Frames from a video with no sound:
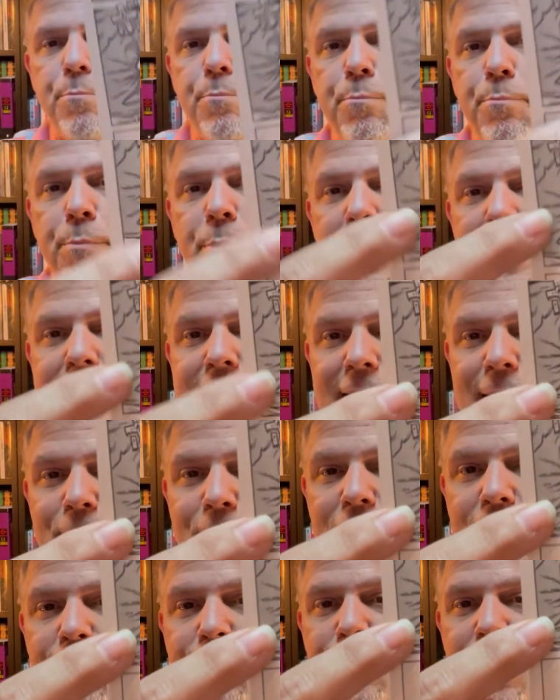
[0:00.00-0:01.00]
punching him
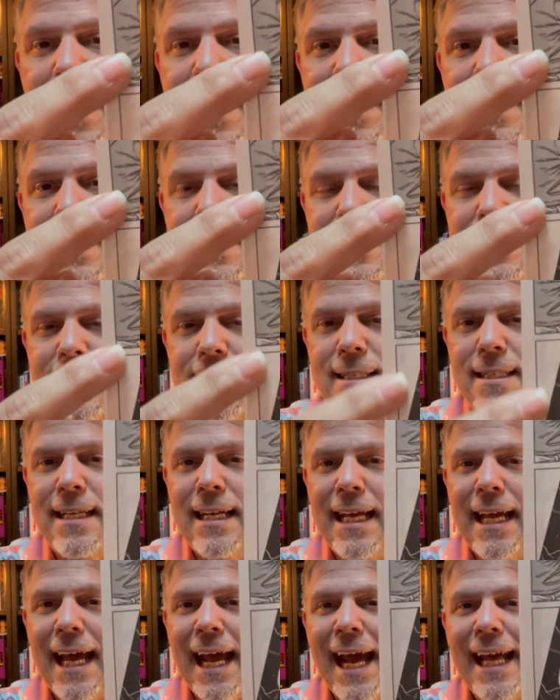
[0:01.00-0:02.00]
in the face.
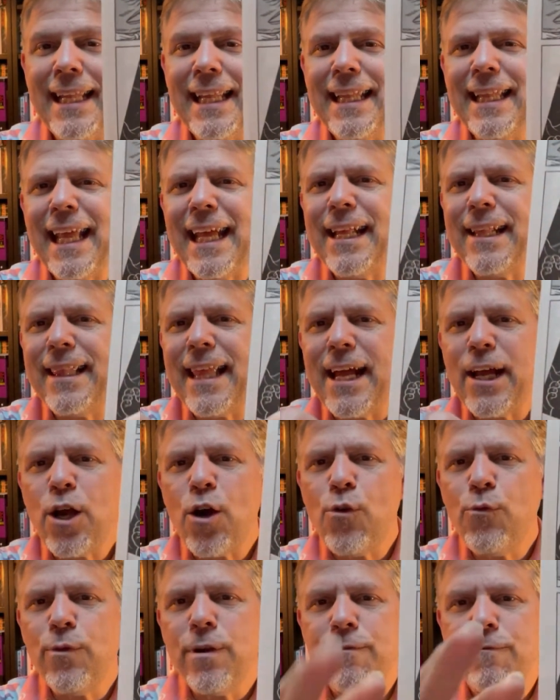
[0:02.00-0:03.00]
And then they
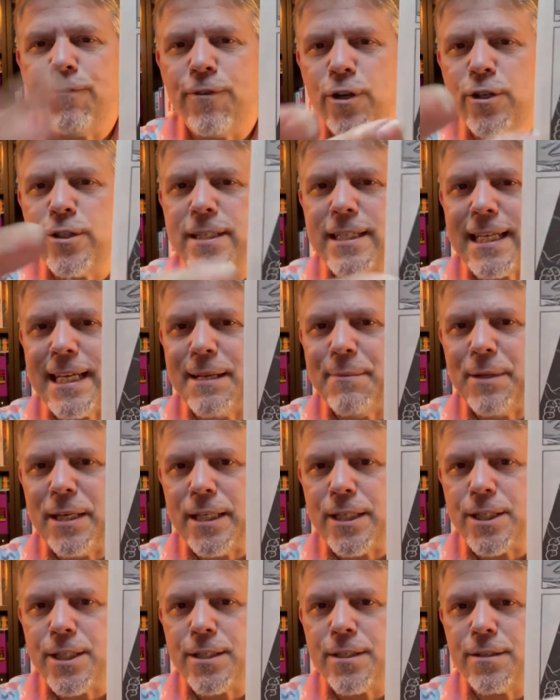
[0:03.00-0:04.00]
go reverse
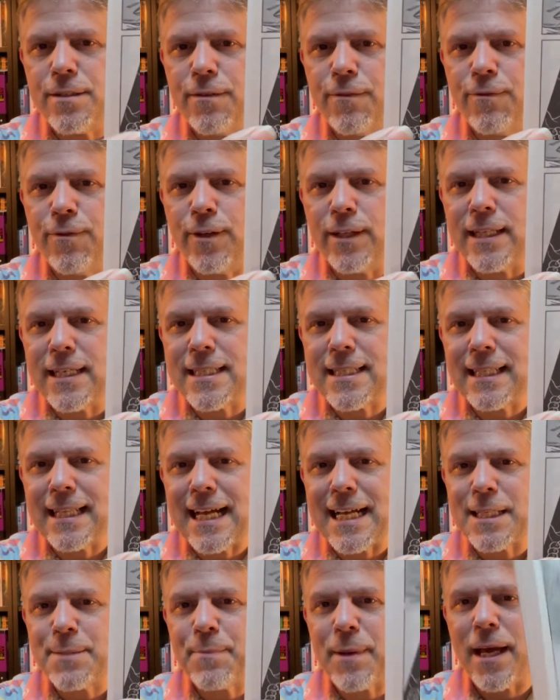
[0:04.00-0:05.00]
image for this
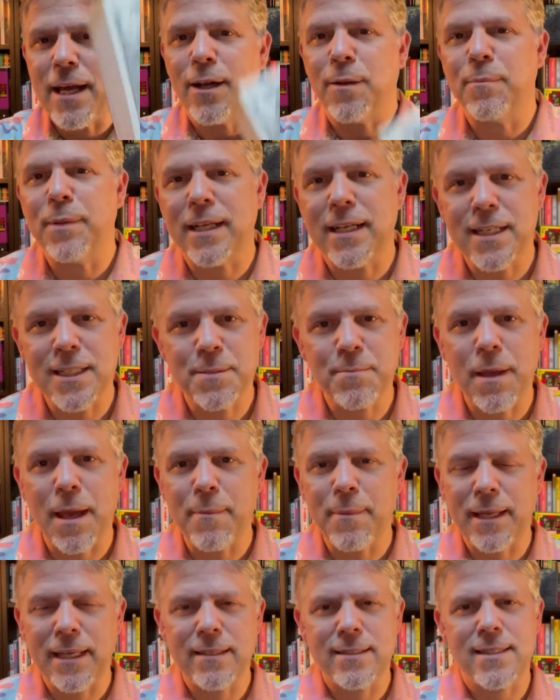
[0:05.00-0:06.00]
last panel because
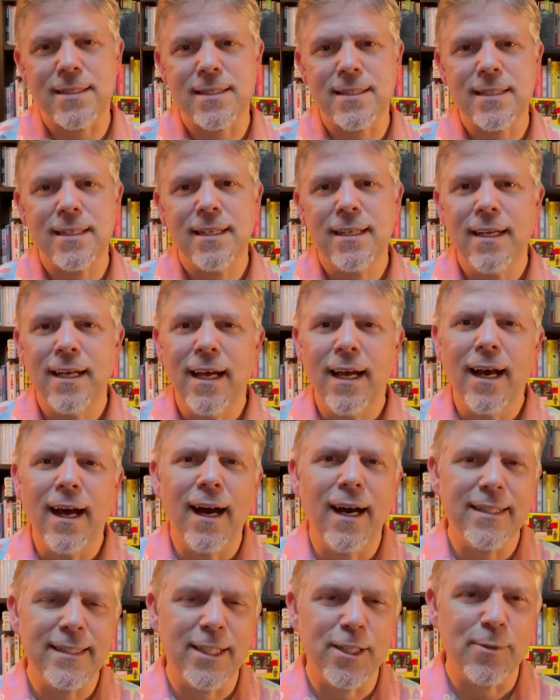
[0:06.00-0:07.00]
maybe it's
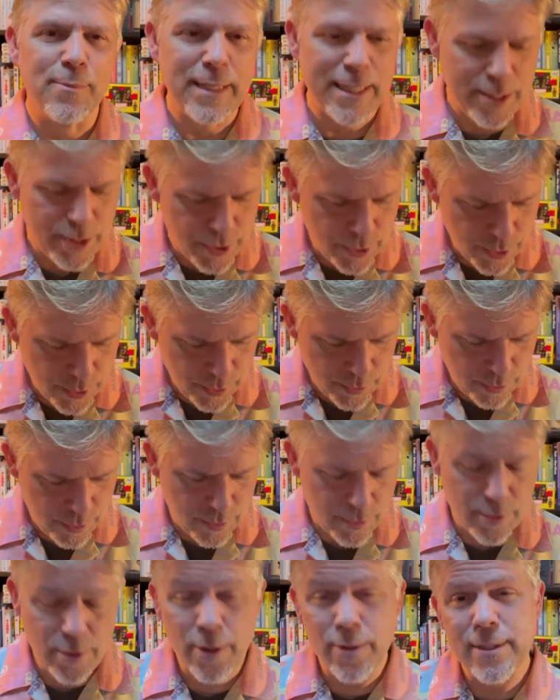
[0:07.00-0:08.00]
a little bit too
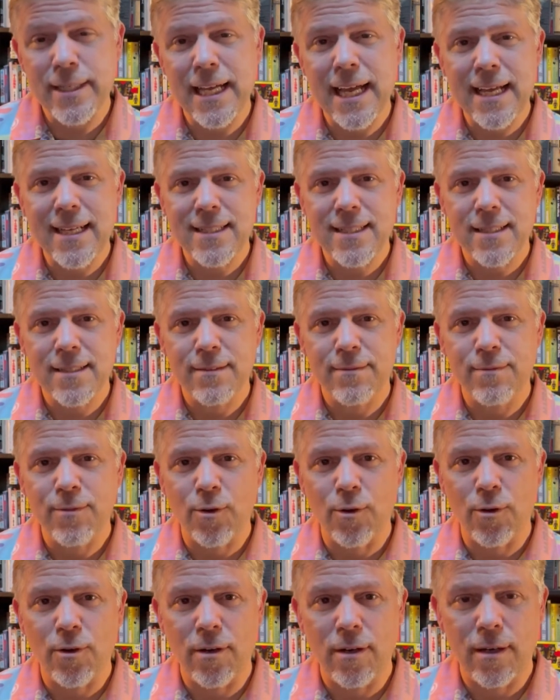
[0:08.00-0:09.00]
grotesque
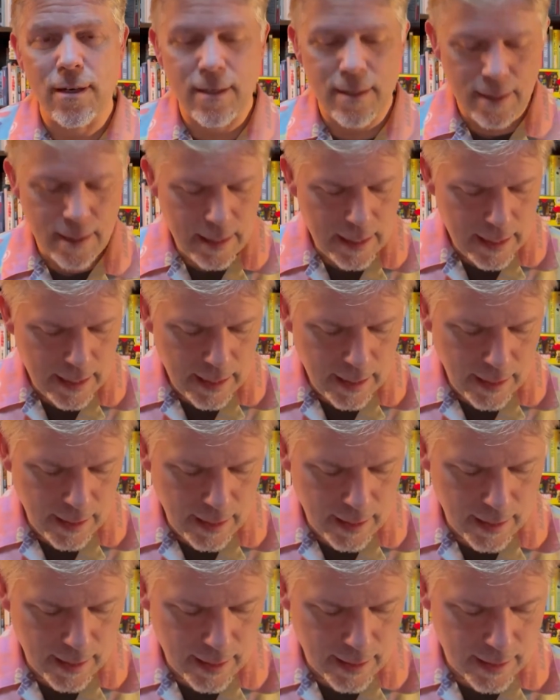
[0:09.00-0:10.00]
for
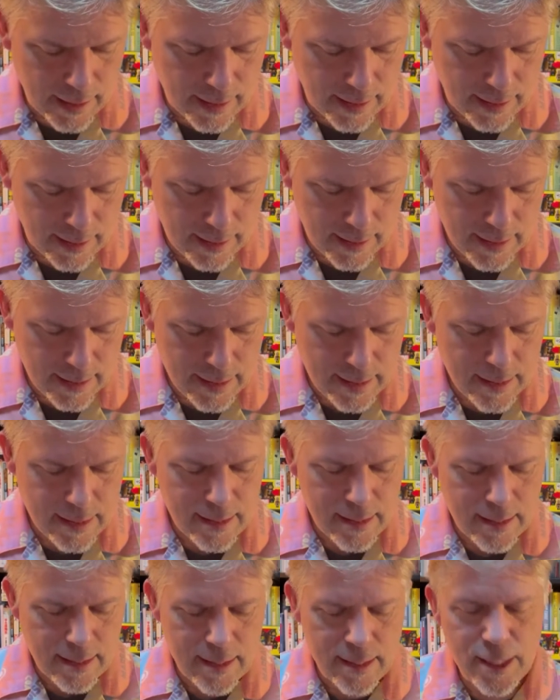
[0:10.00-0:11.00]
the
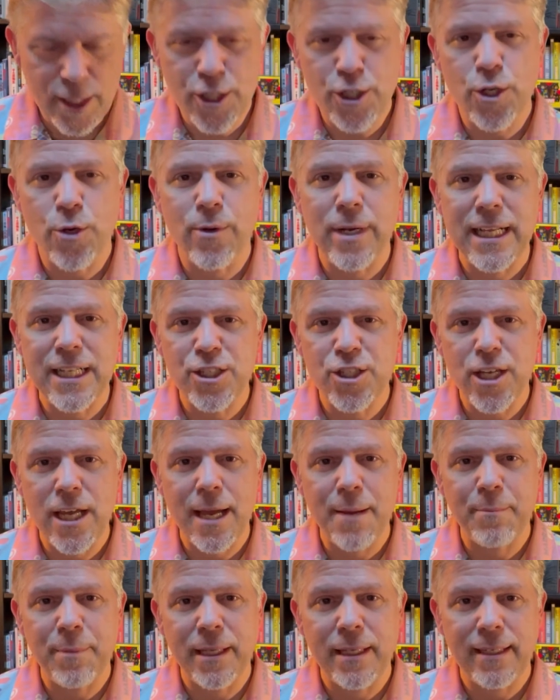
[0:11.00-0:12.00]
Shonen
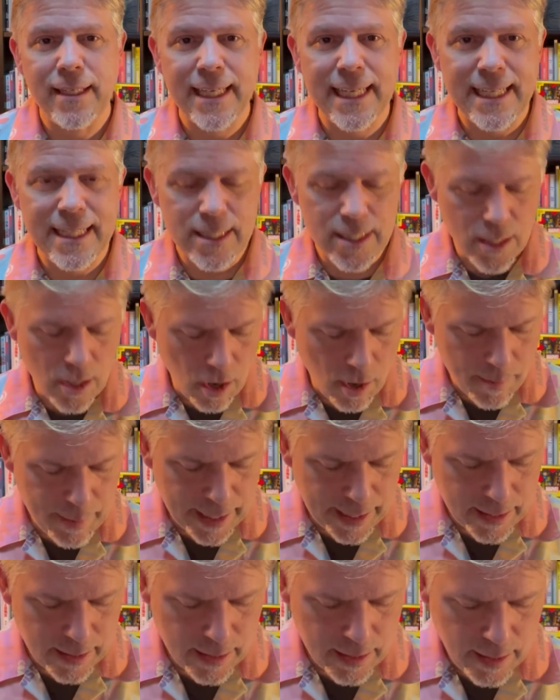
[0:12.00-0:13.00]
Champion kids
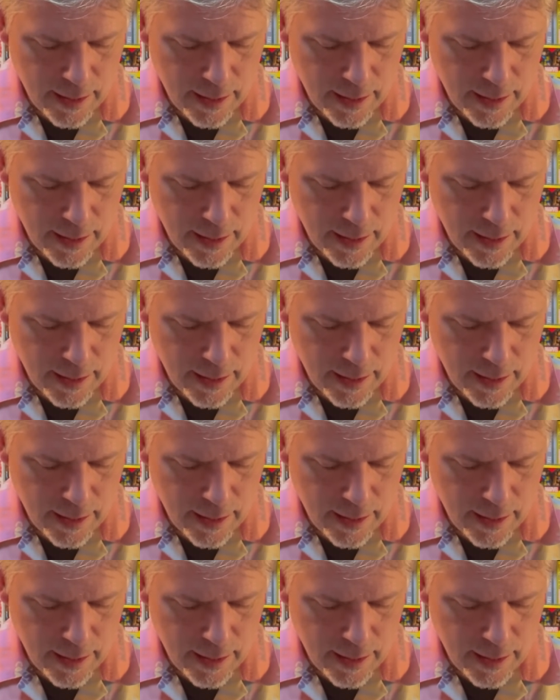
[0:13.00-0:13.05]
comic.